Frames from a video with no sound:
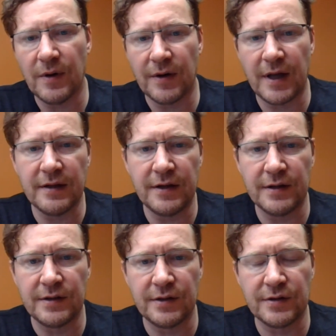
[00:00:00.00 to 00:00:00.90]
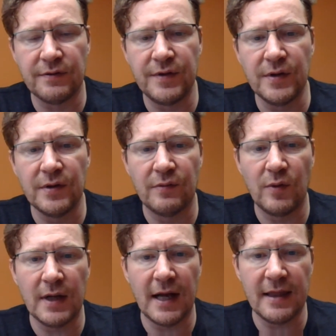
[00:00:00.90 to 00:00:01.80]
okay, there's a view of
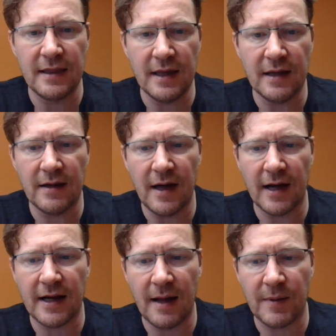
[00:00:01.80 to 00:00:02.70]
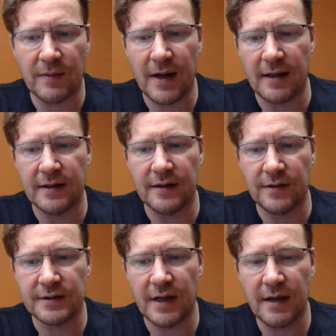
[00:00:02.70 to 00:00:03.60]
what I think economic reality
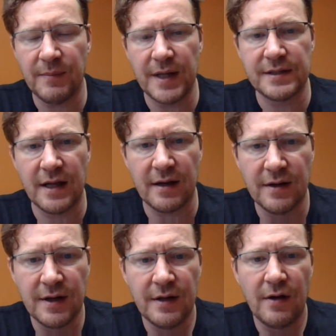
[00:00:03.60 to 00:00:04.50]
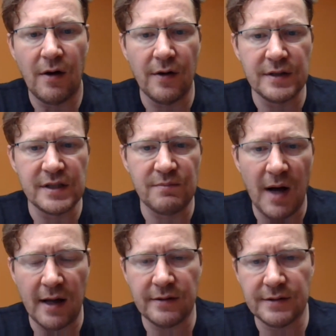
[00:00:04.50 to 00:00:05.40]
looks like based on all these
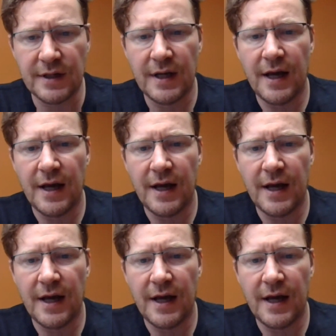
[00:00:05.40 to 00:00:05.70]
models,